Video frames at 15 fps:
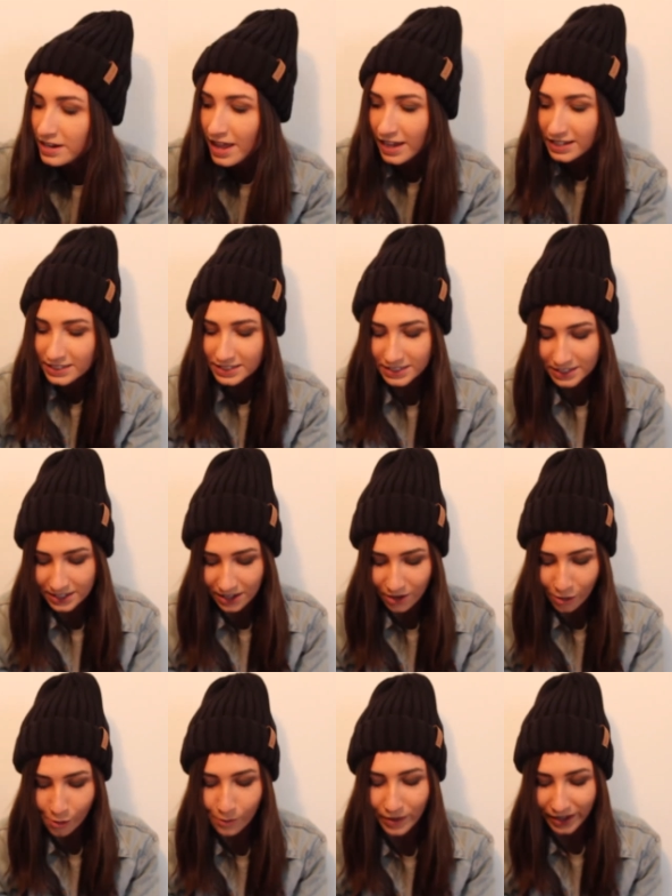Next,
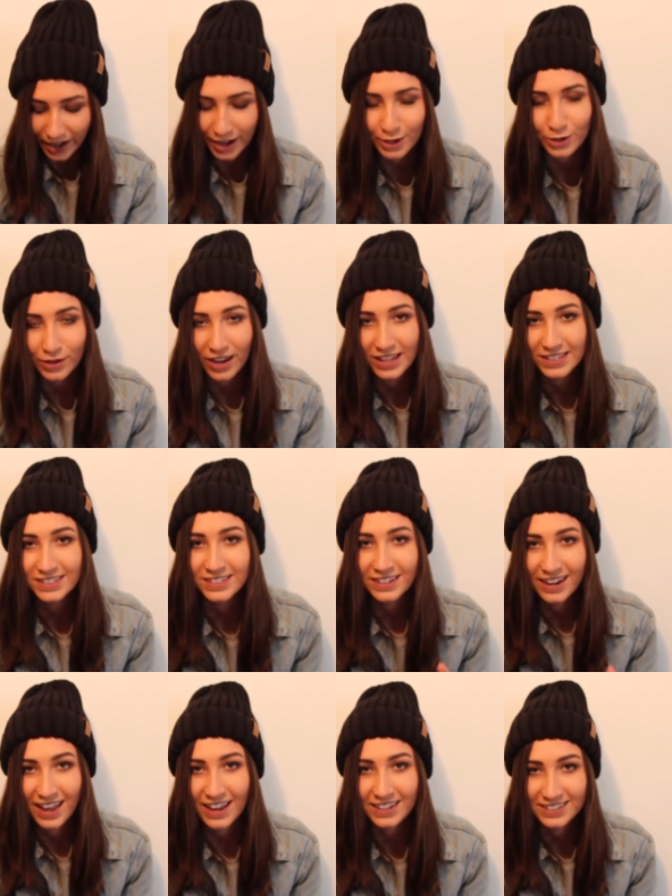oh my god you guys,
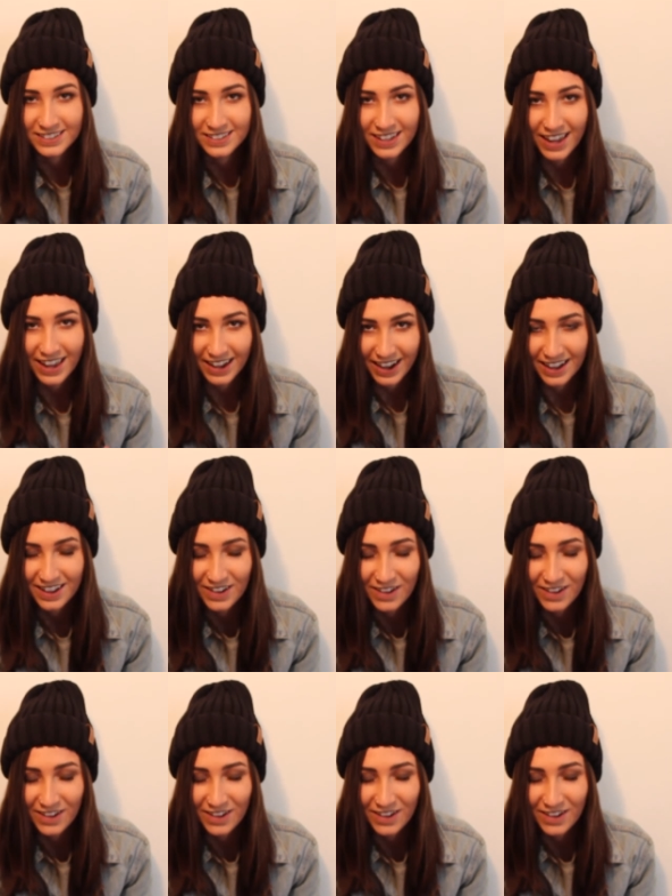next I got,